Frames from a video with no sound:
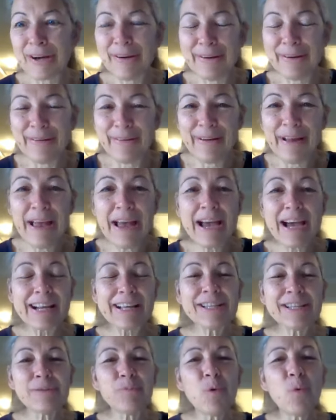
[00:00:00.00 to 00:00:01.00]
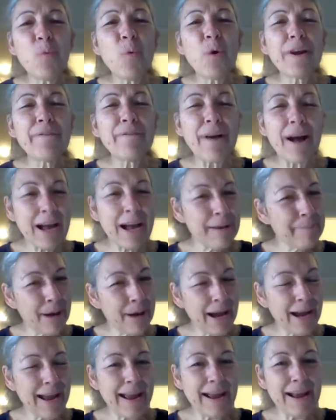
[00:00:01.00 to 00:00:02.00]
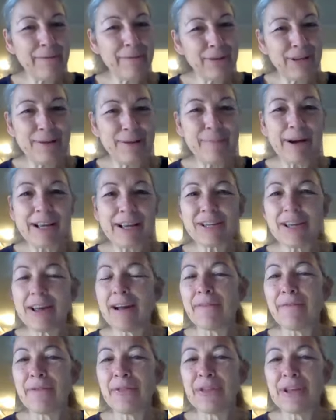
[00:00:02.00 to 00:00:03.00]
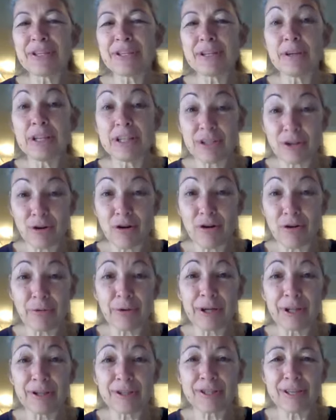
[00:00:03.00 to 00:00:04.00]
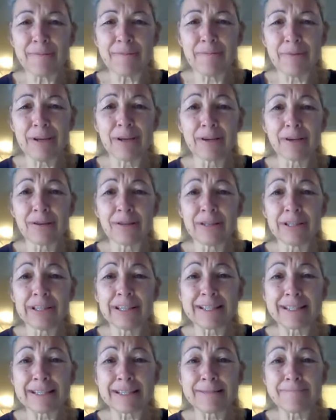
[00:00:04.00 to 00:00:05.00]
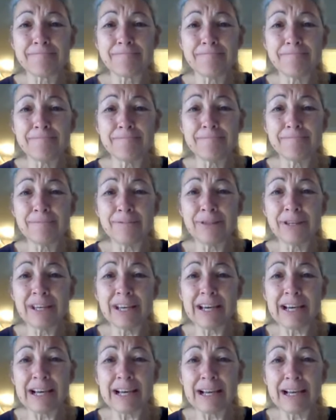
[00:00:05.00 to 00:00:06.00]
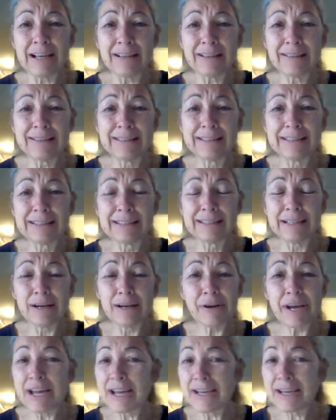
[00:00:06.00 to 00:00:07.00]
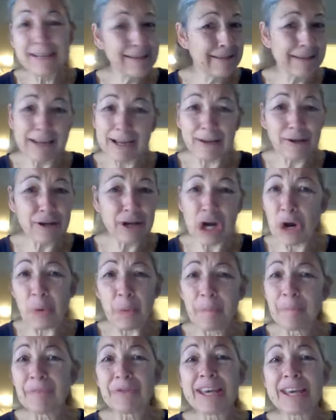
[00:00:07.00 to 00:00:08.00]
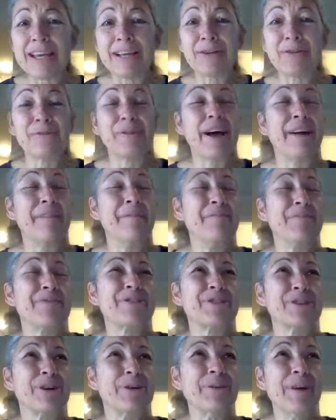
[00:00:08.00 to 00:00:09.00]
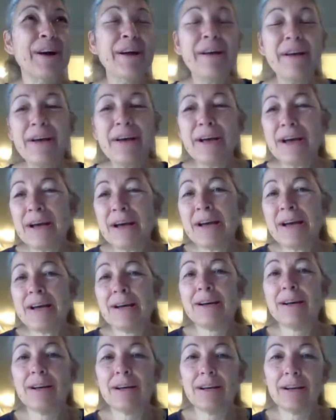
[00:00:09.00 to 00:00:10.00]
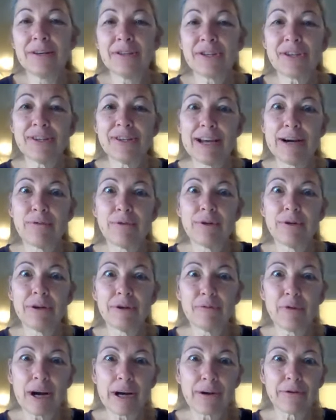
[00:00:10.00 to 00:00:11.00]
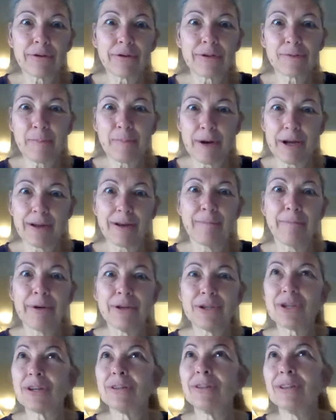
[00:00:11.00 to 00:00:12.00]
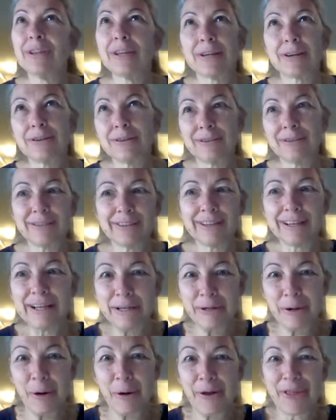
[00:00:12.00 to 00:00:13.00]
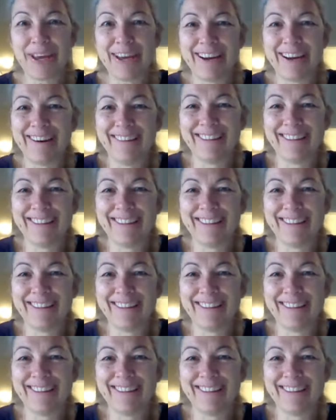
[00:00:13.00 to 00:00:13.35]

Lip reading: I said, well, what if I buy half and he buys half? And they said, is it all going in the same vehicle? And I said, yeah. Okay. Yeah. No, can't do that. So now we're on record as buying a bunch of liquor in North